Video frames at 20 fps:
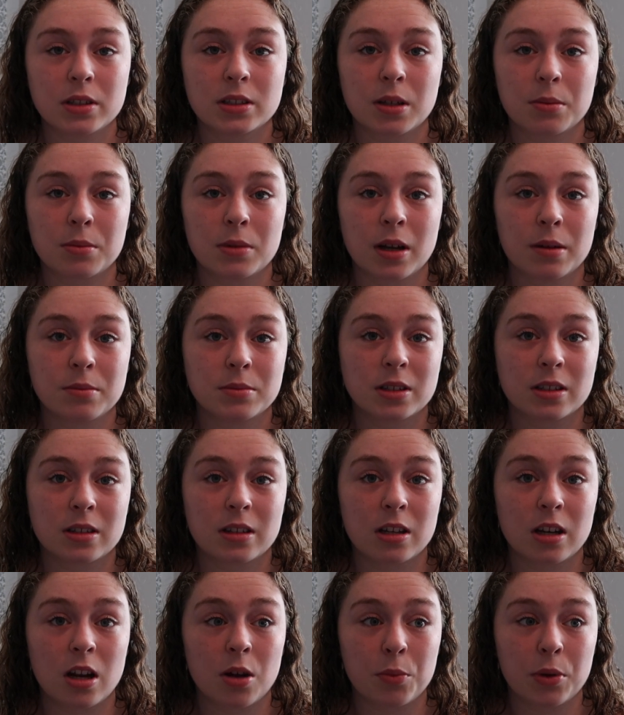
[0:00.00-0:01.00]
Sometimes
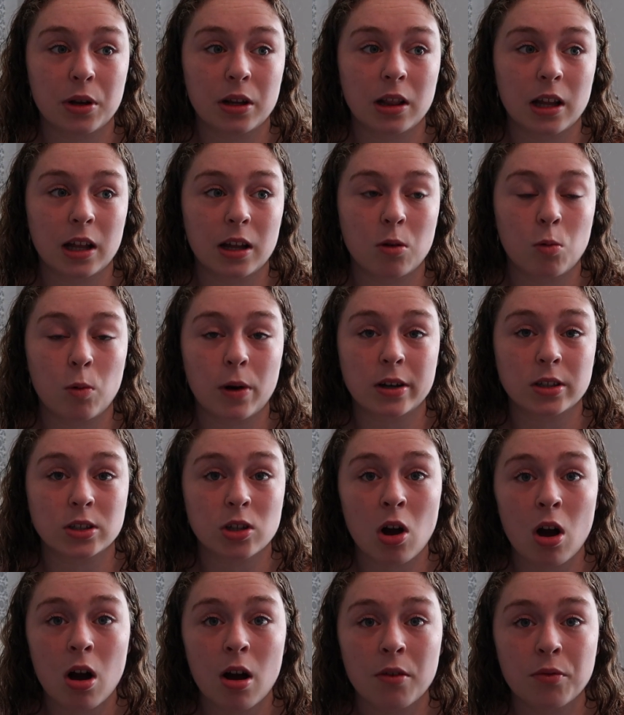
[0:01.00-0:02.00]
the numbing like wears
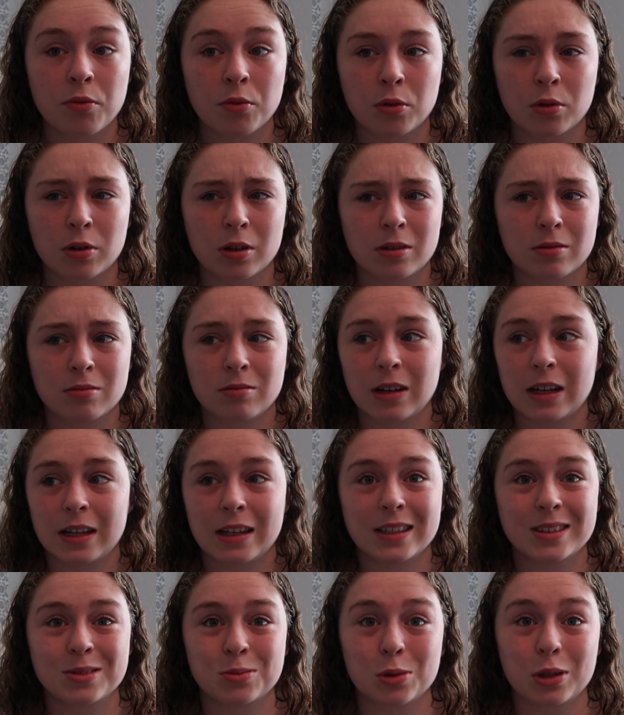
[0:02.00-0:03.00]
off, or it
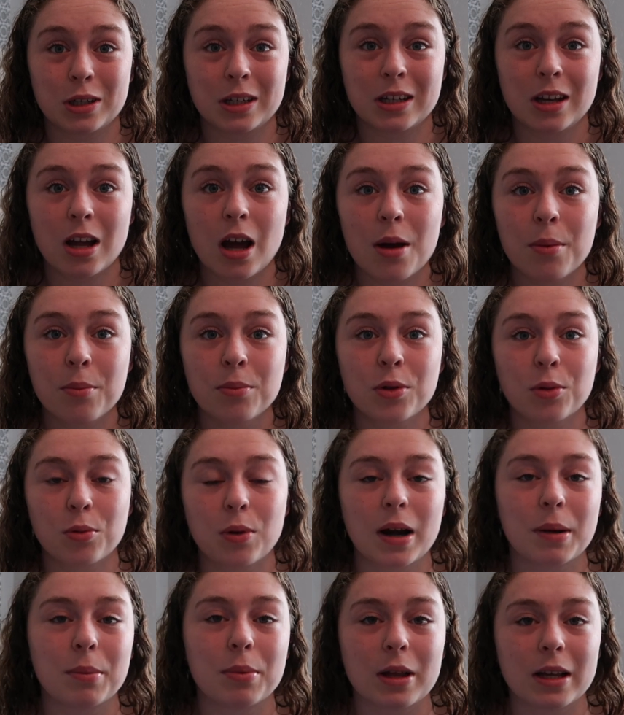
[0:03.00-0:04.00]
doesn't really numb the
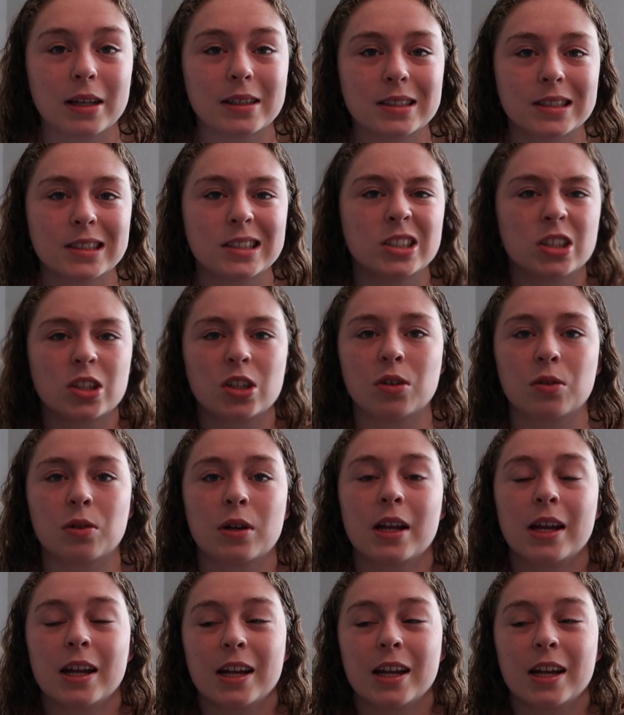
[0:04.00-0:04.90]
right places, you know.